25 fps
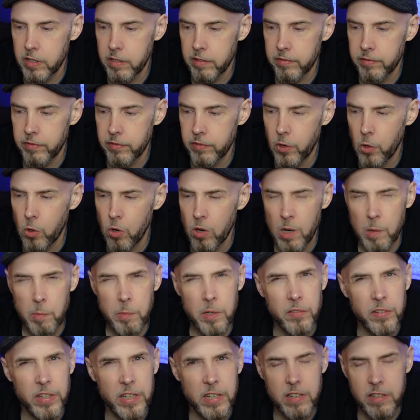of horror
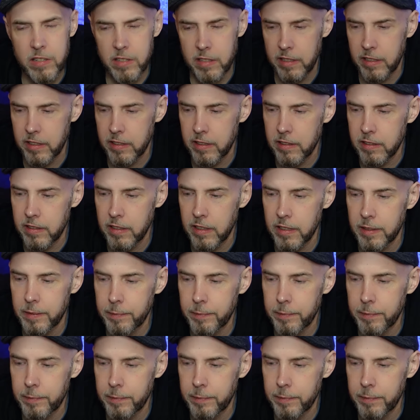movies and